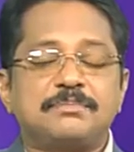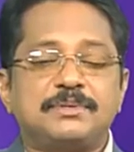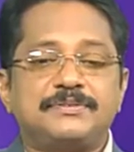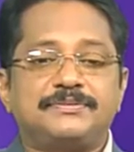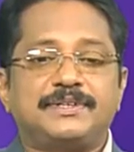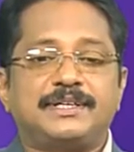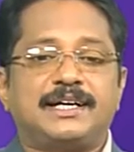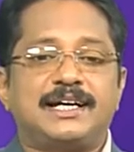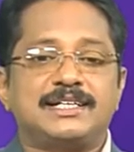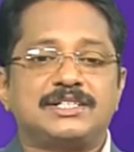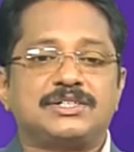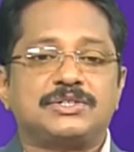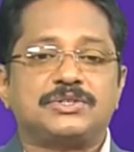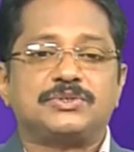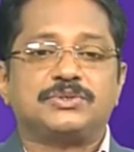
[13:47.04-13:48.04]
if I ask
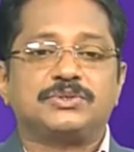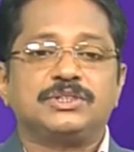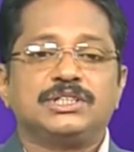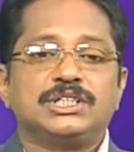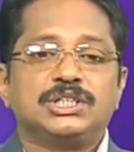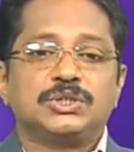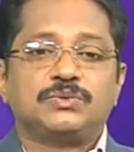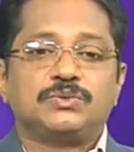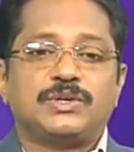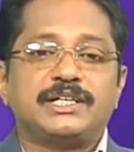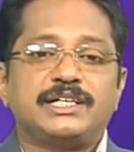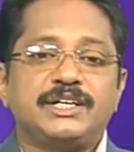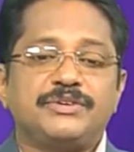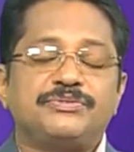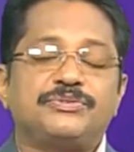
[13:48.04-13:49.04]
to
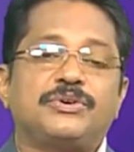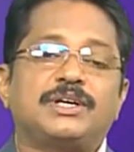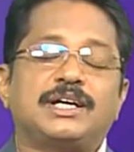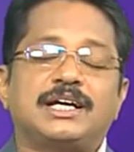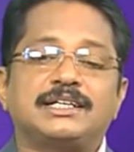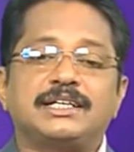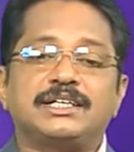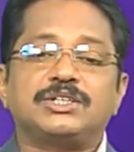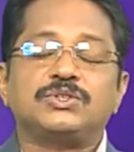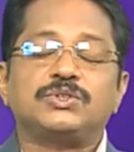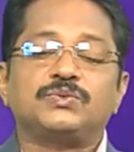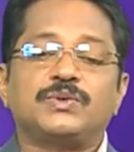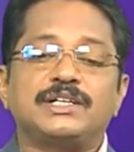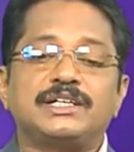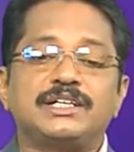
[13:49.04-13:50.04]
2400 to
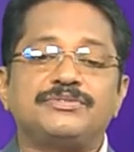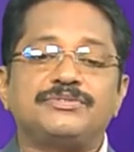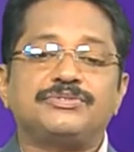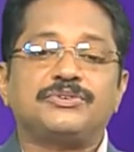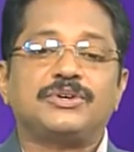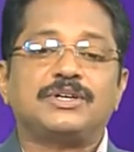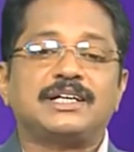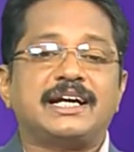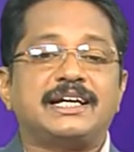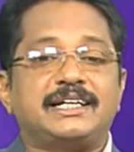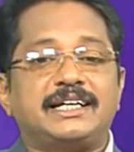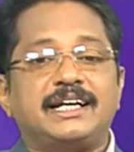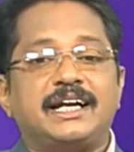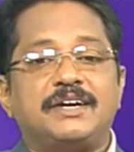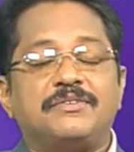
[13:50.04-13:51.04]

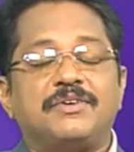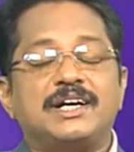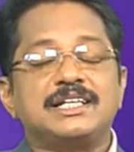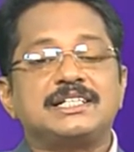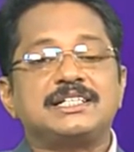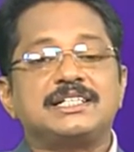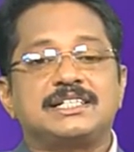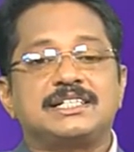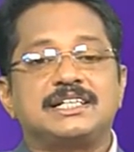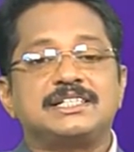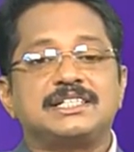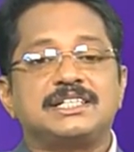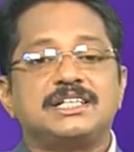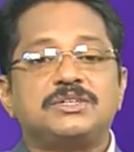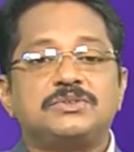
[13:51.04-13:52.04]
2499, what is its
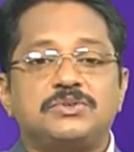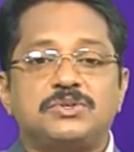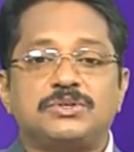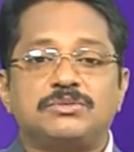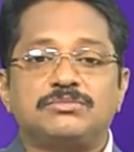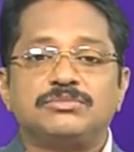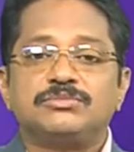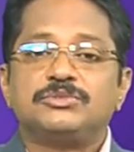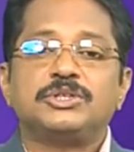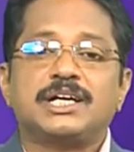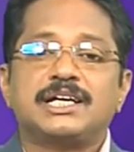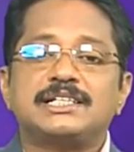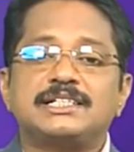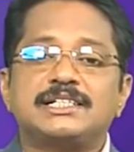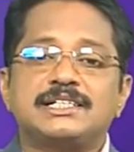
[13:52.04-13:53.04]
century code? You
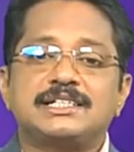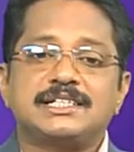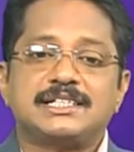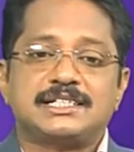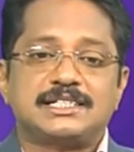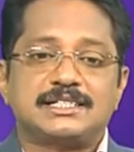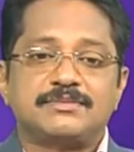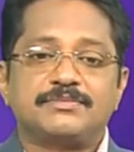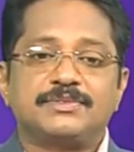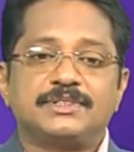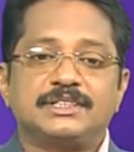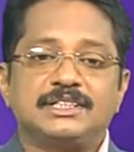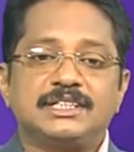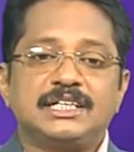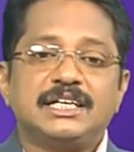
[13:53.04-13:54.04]
can say 6.
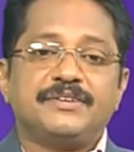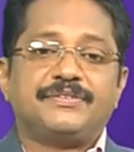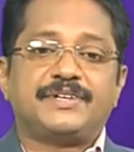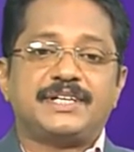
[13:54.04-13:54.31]
If it is